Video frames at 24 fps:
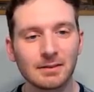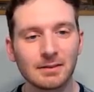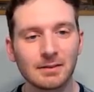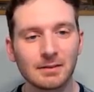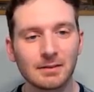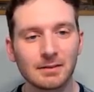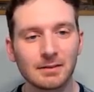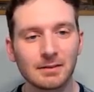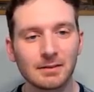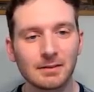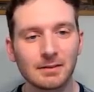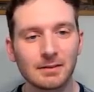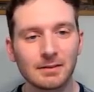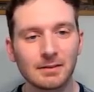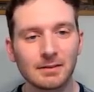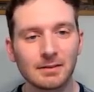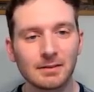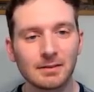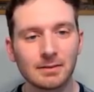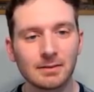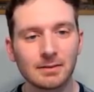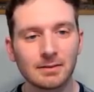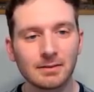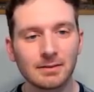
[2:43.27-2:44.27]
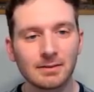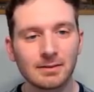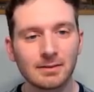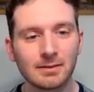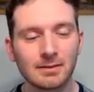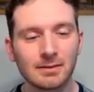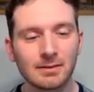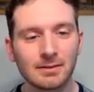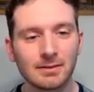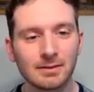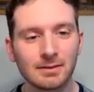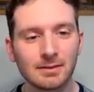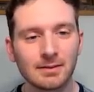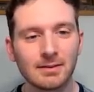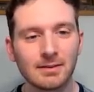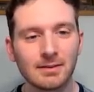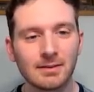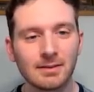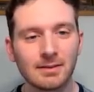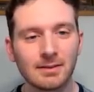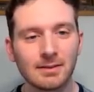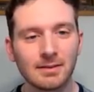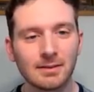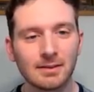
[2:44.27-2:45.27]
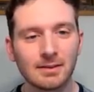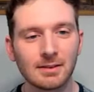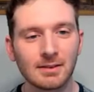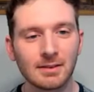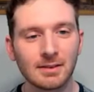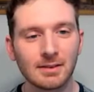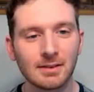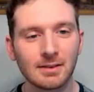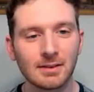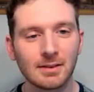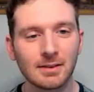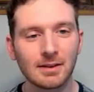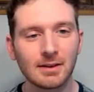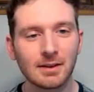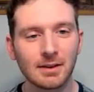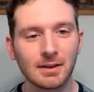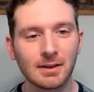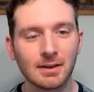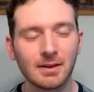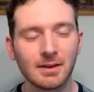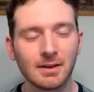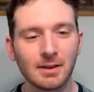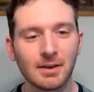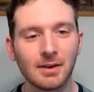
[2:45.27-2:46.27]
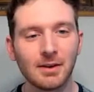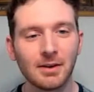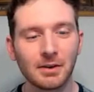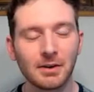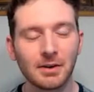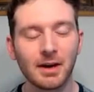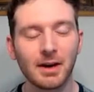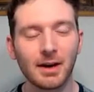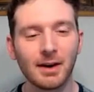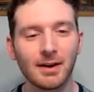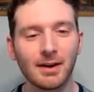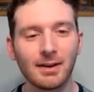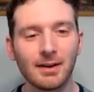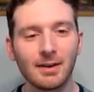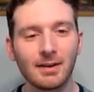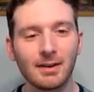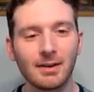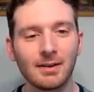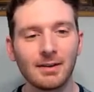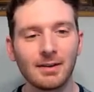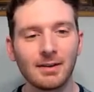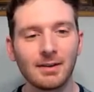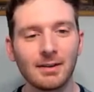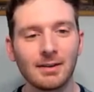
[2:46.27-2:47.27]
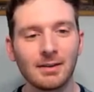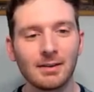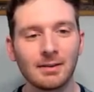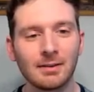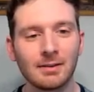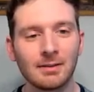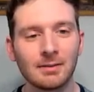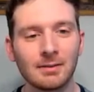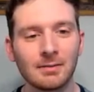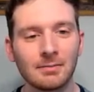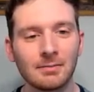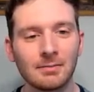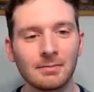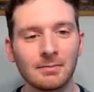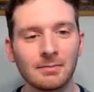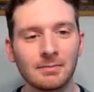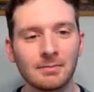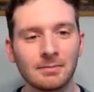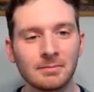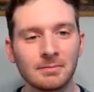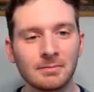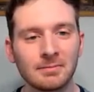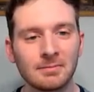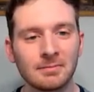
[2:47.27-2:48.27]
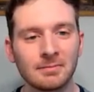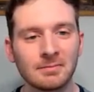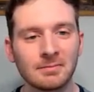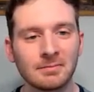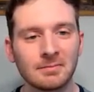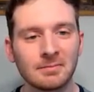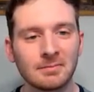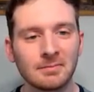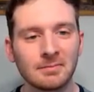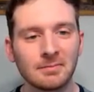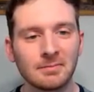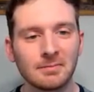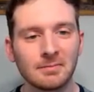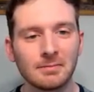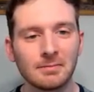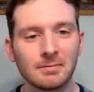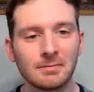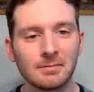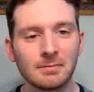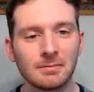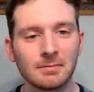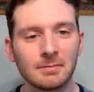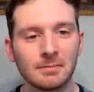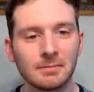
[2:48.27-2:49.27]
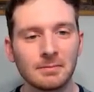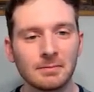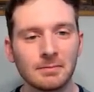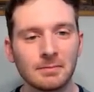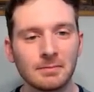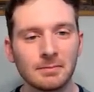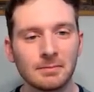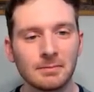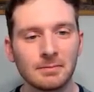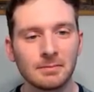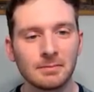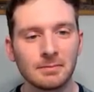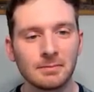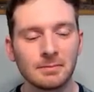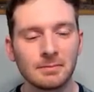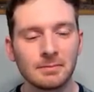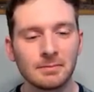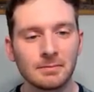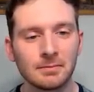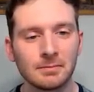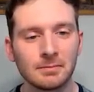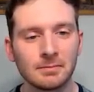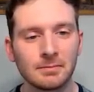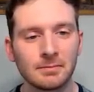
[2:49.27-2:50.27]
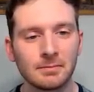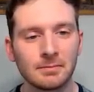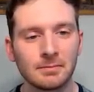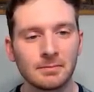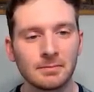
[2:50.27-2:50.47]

[no speech]